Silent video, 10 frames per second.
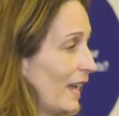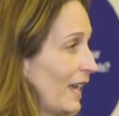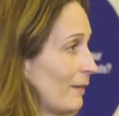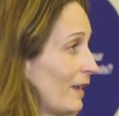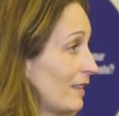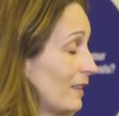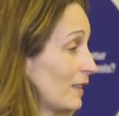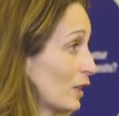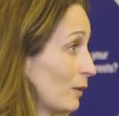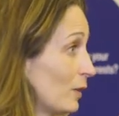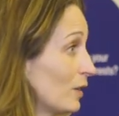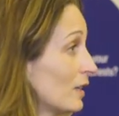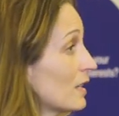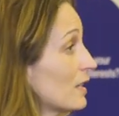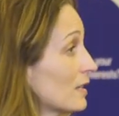Uh, and then the
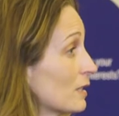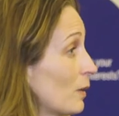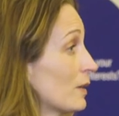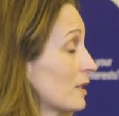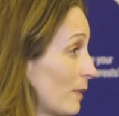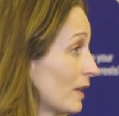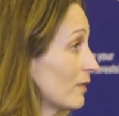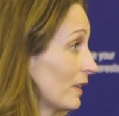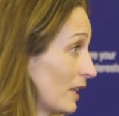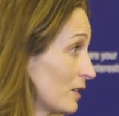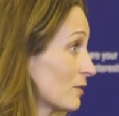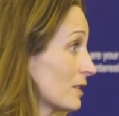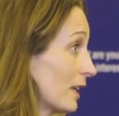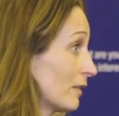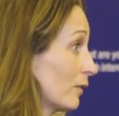community is going to benefit, like you
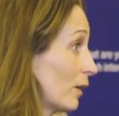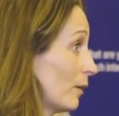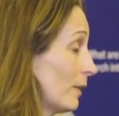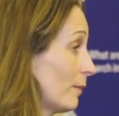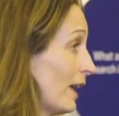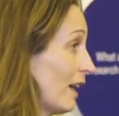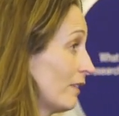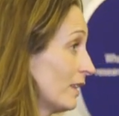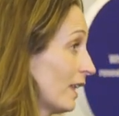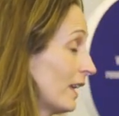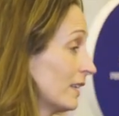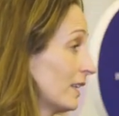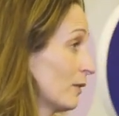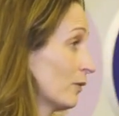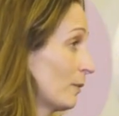said, from um, having that
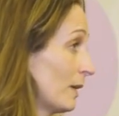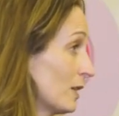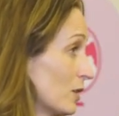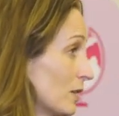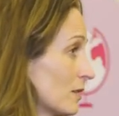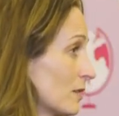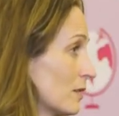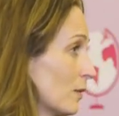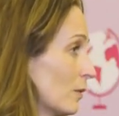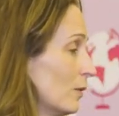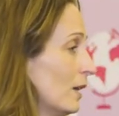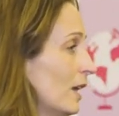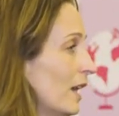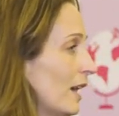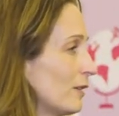information. So
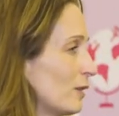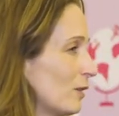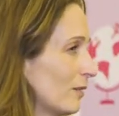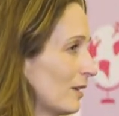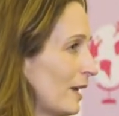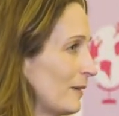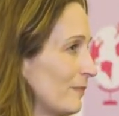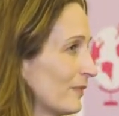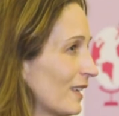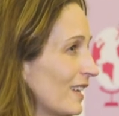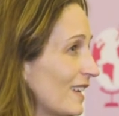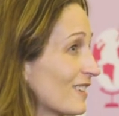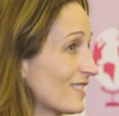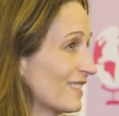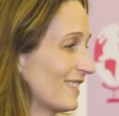um,
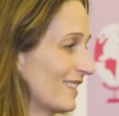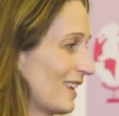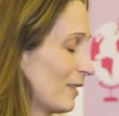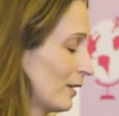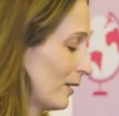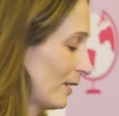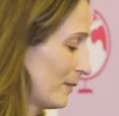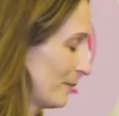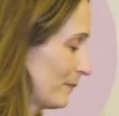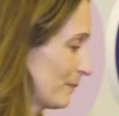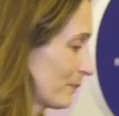here's the other um,